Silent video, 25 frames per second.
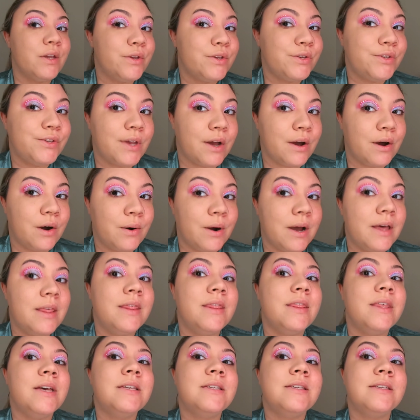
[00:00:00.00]
So
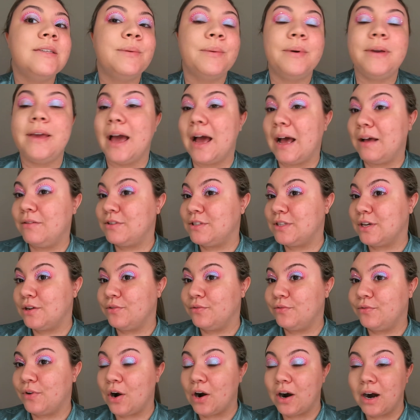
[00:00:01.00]
this is what we have so
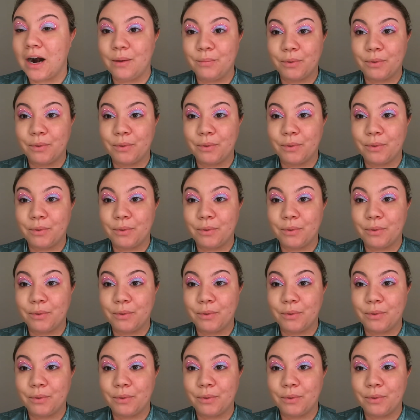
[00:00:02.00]
far.